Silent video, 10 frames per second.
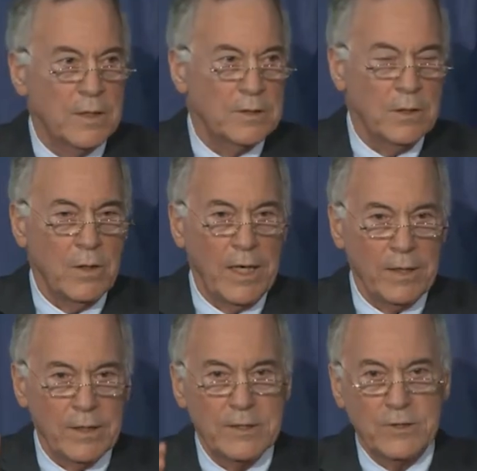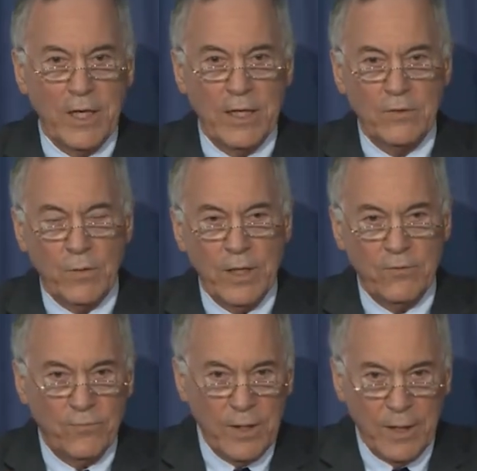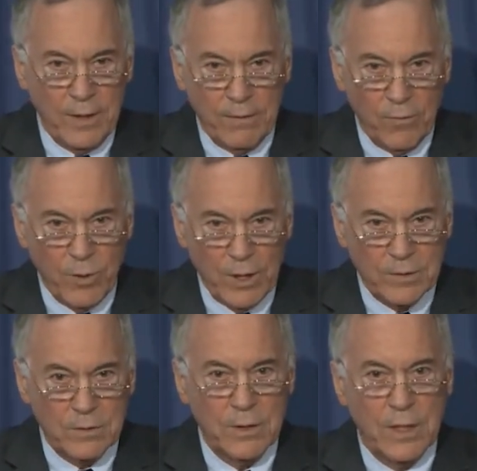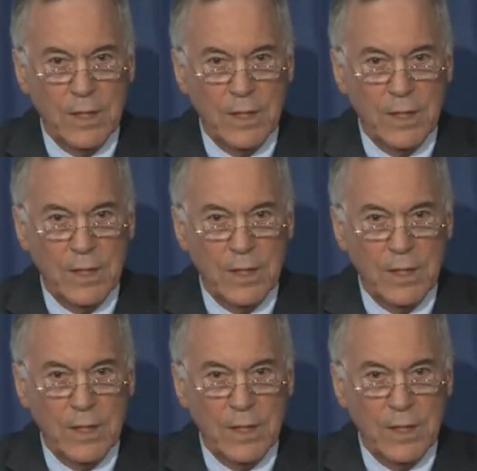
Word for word: So how do exchange rates fit into the picture?